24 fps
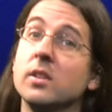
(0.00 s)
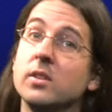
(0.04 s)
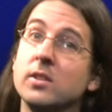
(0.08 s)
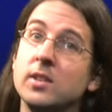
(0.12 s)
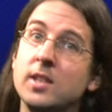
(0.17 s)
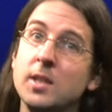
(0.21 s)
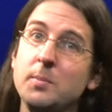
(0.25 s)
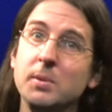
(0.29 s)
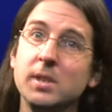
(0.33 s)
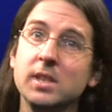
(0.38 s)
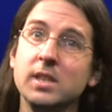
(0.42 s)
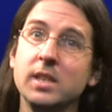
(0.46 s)

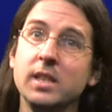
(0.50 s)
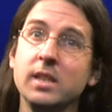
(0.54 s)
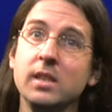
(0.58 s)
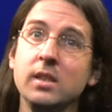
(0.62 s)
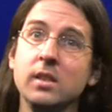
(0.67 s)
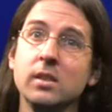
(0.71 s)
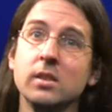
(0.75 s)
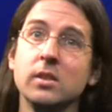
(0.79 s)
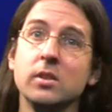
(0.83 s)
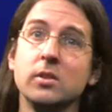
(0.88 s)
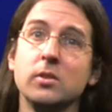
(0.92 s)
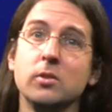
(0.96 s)
Typically,
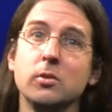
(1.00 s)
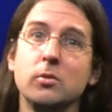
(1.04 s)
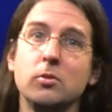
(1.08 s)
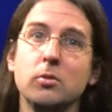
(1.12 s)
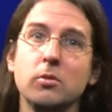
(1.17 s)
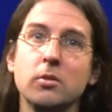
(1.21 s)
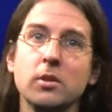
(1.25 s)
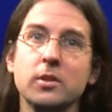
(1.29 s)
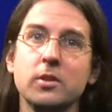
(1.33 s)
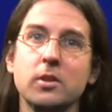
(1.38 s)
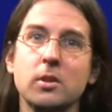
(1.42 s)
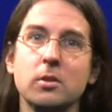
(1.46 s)
you do
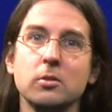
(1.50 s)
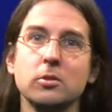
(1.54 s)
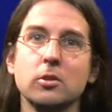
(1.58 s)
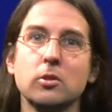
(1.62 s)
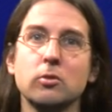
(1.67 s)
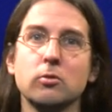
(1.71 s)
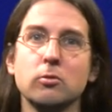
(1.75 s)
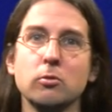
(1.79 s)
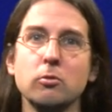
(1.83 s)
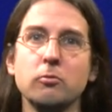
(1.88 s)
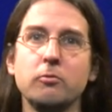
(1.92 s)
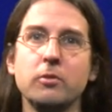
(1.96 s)
not know the
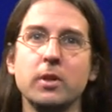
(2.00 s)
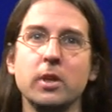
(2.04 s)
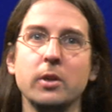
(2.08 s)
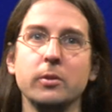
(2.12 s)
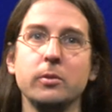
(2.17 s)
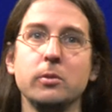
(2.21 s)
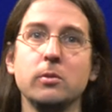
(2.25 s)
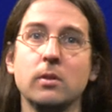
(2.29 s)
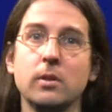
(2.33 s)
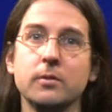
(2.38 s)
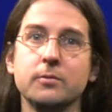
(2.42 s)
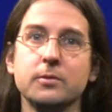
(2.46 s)
true
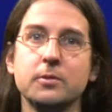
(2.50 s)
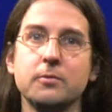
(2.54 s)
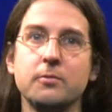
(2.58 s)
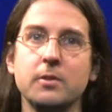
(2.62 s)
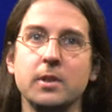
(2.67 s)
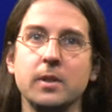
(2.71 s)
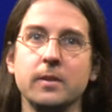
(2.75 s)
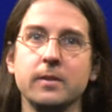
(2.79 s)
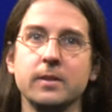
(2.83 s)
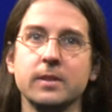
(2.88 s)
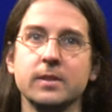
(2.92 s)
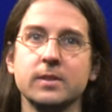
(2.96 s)
value of the
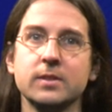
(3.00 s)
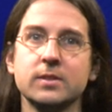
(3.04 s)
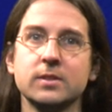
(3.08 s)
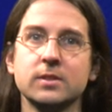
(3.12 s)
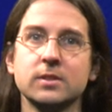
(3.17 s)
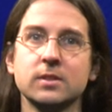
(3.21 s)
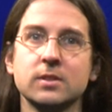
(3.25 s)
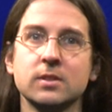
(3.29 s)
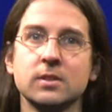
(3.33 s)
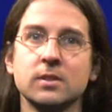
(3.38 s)
variance.